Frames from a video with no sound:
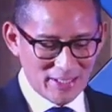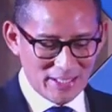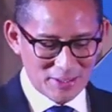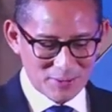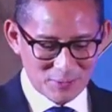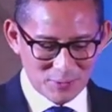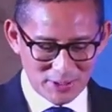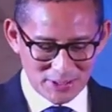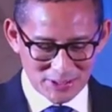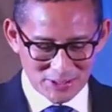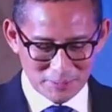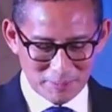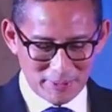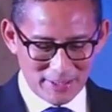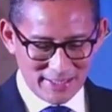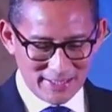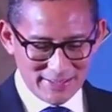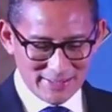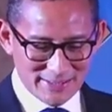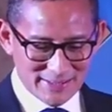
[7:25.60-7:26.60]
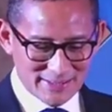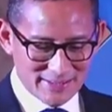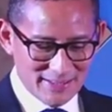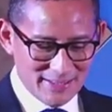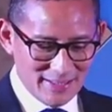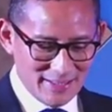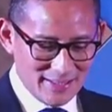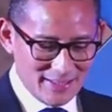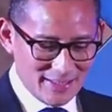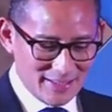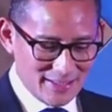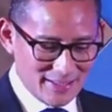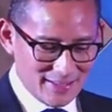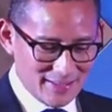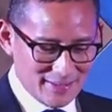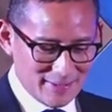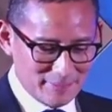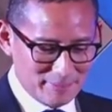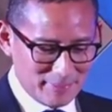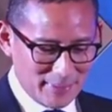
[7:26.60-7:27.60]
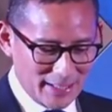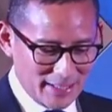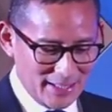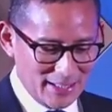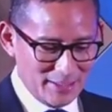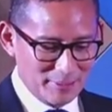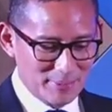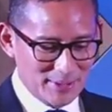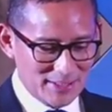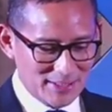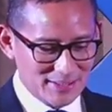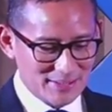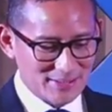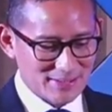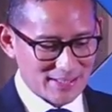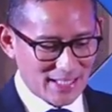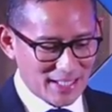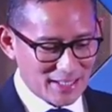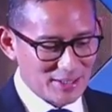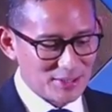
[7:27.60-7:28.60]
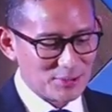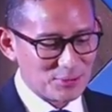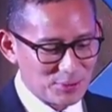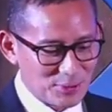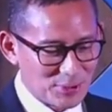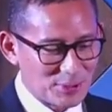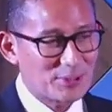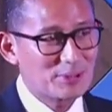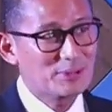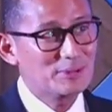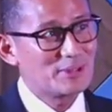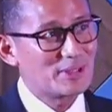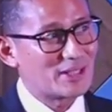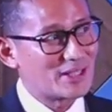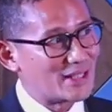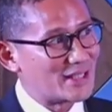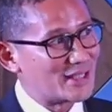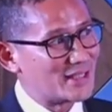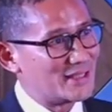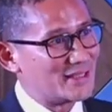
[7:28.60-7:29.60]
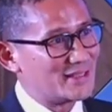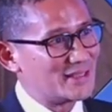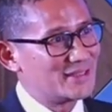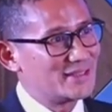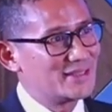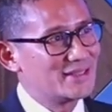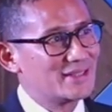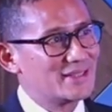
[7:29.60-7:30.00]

equity space. Um, my name is Sandy Uno. I